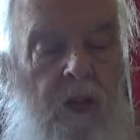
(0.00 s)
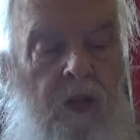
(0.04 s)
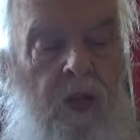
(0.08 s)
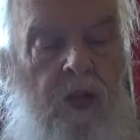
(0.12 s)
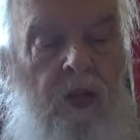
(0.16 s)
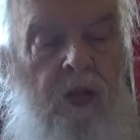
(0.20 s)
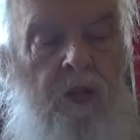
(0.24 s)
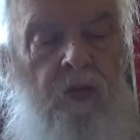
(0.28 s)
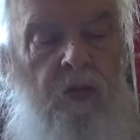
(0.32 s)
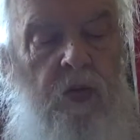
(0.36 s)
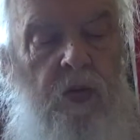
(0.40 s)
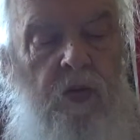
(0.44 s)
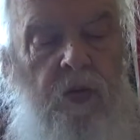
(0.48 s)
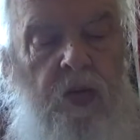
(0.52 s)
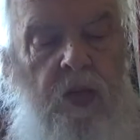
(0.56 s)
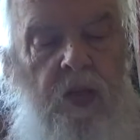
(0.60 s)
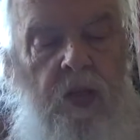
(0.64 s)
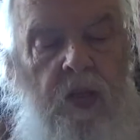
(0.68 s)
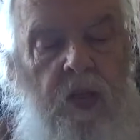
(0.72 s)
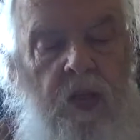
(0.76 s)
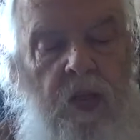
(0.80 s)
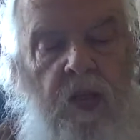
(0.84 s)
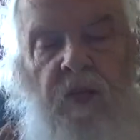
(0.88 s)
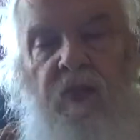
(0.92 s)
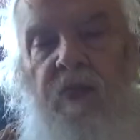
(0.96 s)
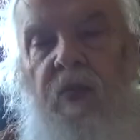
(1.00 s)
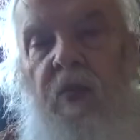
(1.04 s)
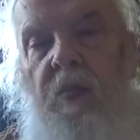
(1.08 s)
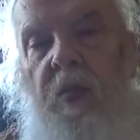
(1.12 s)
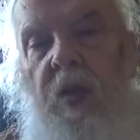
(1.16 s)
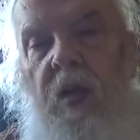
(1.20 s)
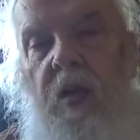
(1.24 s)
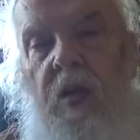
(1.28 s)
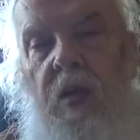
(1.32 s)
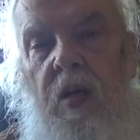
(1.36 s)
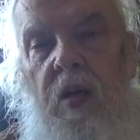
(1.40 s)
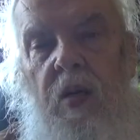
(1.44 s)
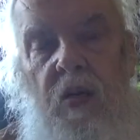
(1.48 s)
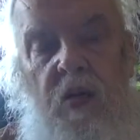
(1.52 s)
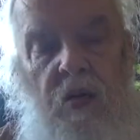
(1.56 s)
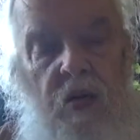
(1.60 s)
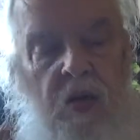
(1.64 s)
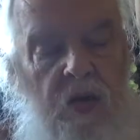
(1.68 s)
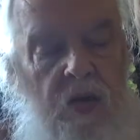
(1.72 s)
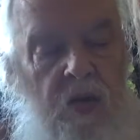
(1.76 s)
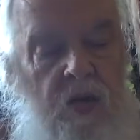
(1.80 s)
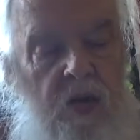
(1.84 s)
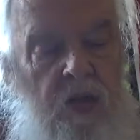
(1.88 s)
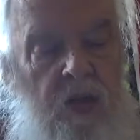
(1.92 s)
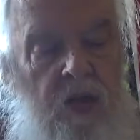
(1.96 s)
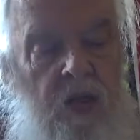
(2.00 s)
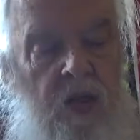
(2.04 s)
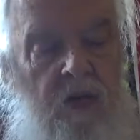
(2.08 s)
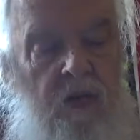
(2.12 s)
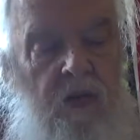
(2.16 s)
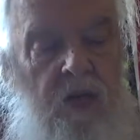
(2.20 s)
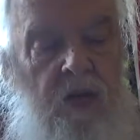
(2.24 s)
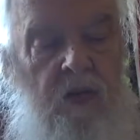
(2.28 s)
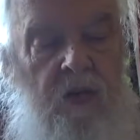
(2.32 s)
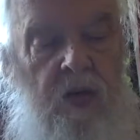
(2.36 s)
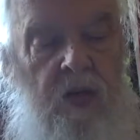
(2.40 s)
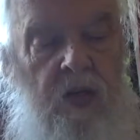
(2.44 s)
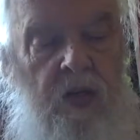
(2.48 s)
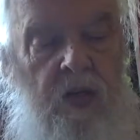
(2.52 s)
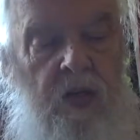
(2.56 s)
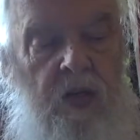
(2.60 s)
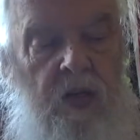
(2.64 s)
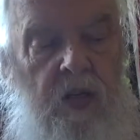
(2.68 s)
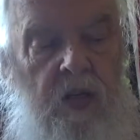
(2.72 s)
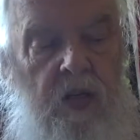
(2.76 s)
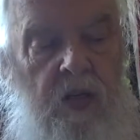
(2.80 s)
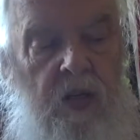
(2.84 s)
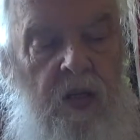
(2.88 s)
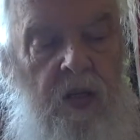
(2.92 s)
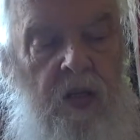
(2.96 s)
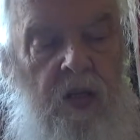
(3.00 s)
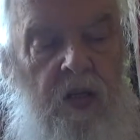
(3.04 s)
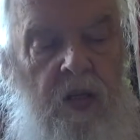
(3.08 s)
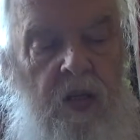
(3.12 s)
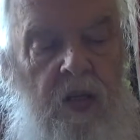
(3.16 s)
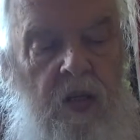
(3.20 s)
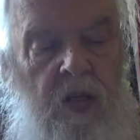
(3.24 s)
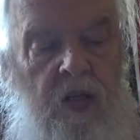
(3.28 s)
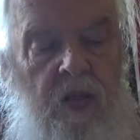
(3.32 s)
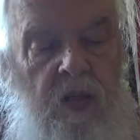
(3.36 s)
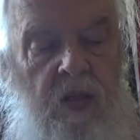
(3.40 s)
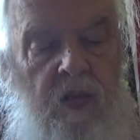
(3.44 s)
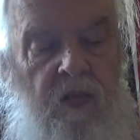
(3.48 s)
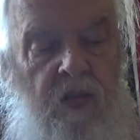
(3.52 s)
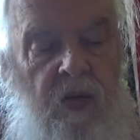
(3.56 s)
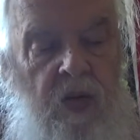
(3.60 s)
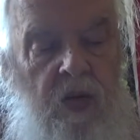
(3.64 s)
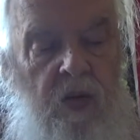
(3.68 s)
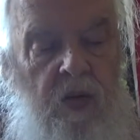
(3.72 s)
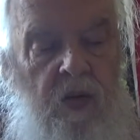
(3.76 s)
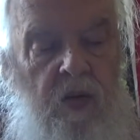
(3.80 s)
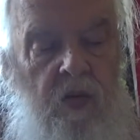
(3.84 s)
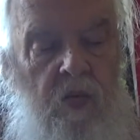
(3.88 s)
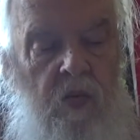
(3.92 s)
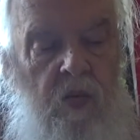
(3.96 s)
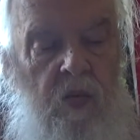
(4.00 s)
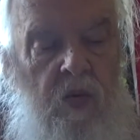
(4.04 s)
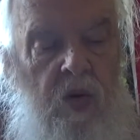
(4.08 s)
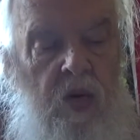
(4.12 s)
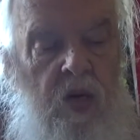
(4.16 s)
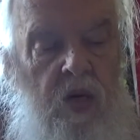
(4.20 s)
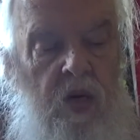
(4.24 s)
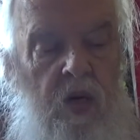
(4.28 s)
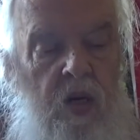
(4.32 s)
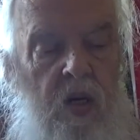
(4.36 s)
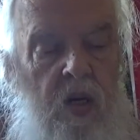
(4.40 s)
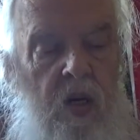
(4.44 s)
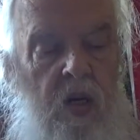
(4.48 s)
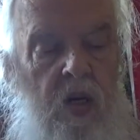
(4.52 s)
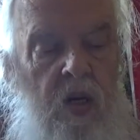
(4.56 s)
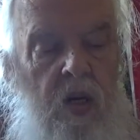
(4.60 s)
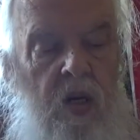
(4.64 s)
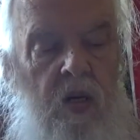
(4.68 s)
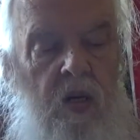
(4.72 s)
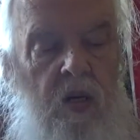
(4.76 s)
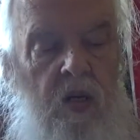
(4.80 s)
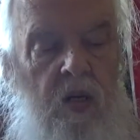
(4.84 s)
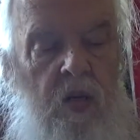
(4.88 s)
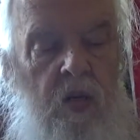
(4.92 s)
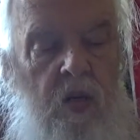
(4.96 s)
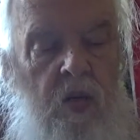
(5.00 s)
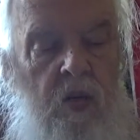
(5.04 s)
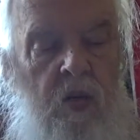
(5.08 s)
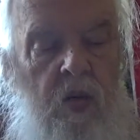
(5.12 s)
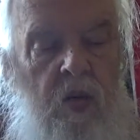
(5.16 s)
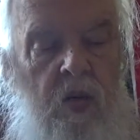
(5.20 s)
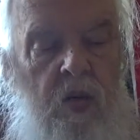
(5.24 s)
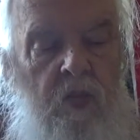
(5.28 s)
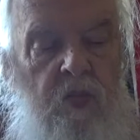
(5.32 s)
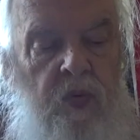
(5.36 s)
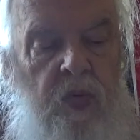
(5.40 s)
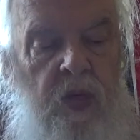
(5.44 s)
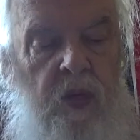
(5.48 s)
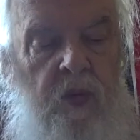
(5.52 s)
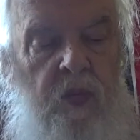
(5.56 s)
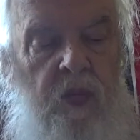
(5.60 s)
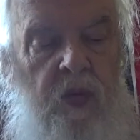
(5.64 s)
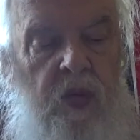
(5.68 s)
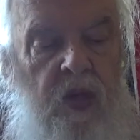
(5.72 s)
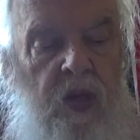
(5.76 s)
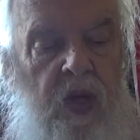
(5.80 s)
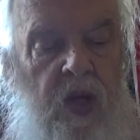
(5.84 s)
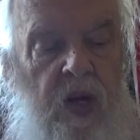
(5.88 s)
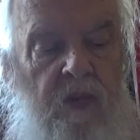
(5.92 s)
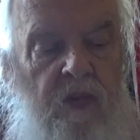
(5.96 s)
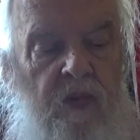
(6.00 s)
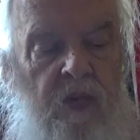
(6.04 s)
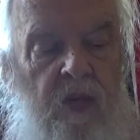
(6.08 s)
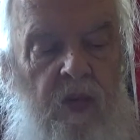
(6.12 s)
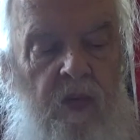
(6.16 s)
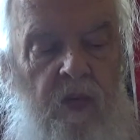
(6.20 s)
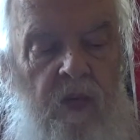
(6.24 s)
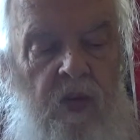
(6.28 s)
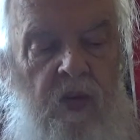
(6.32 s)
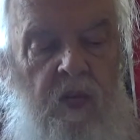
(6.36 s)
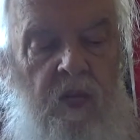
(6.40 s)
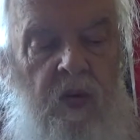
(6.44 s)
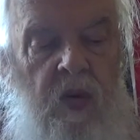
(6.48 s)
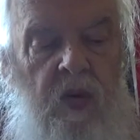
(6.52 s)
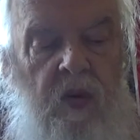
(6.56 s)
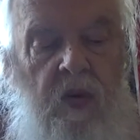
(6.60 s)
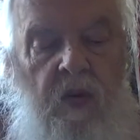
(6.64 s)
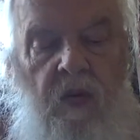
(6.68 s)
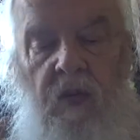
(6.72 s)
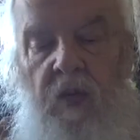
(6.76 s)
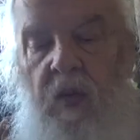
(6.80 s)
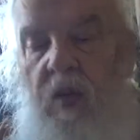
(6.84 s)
this movie is from 1937, right? And it stars Victor Moore. Two old people have to move out of